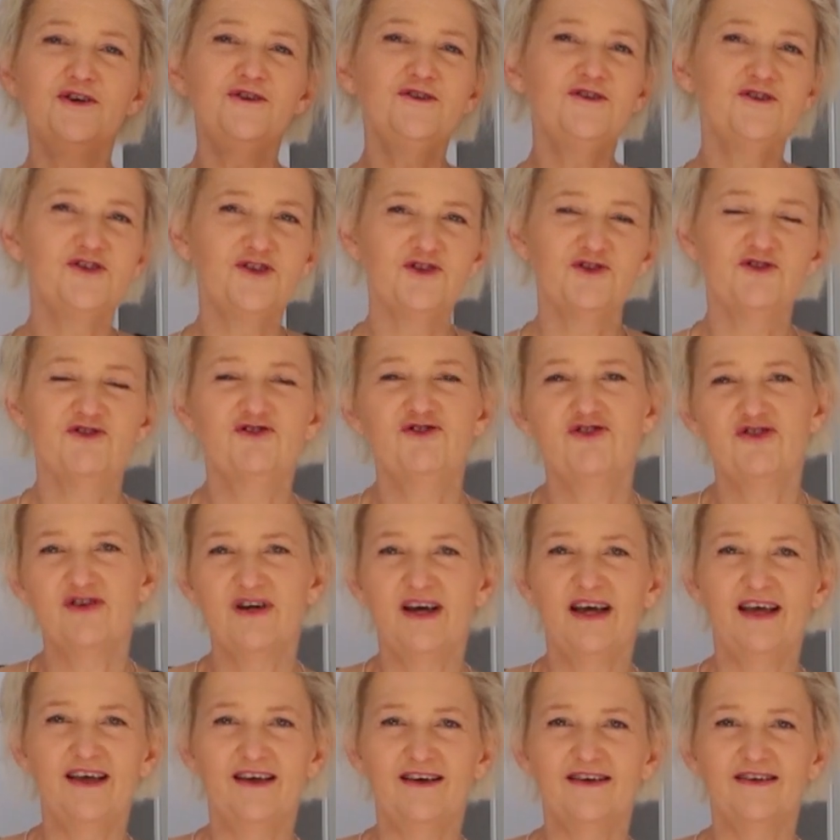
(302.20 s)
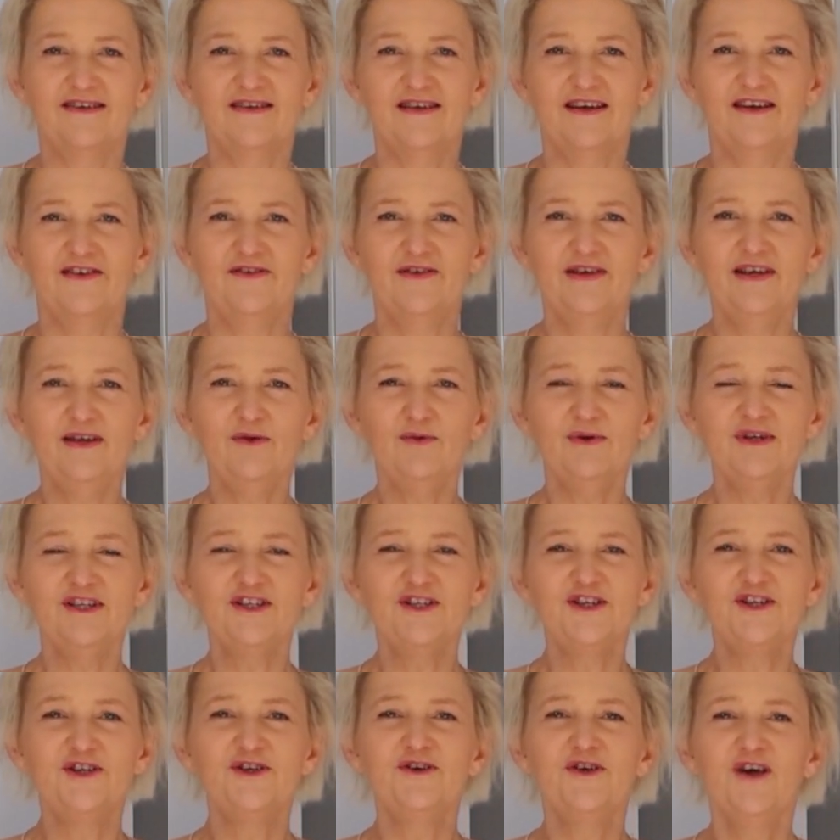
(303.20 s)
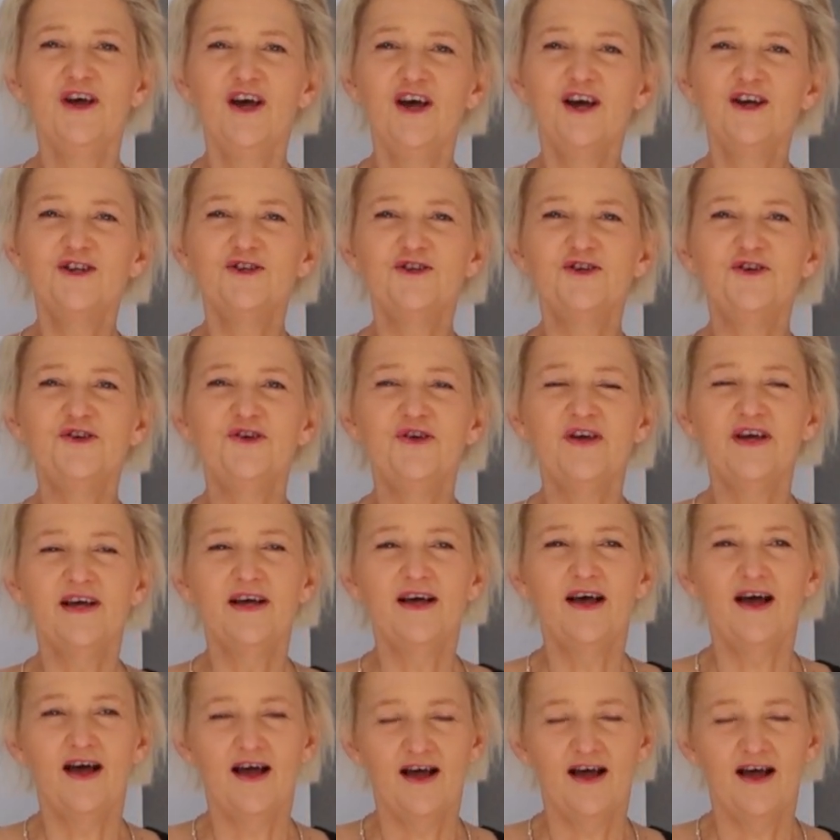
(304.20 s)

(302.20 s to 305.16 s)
you to start trying it. I really want you to